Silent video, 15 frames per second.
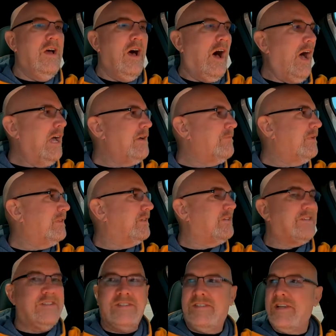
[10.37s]
I am in the
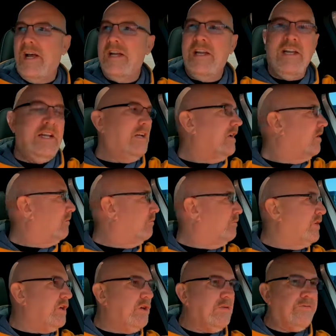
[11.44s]
sunny,
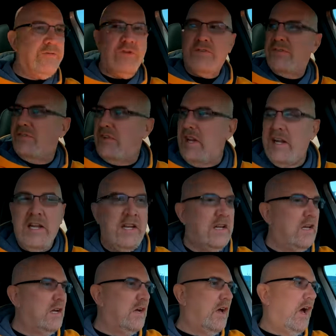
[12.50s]
beautiful city
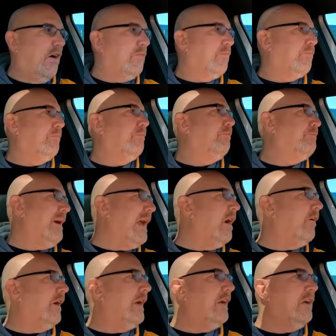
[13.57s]
of
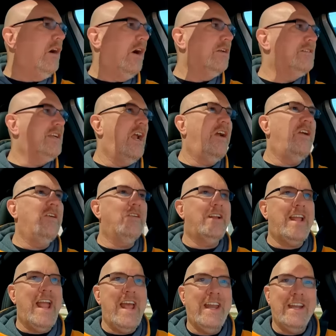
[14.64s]
Barrie, Ontario,
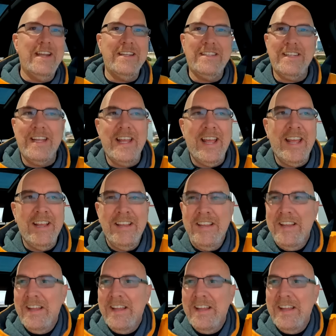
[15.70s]
Canada today.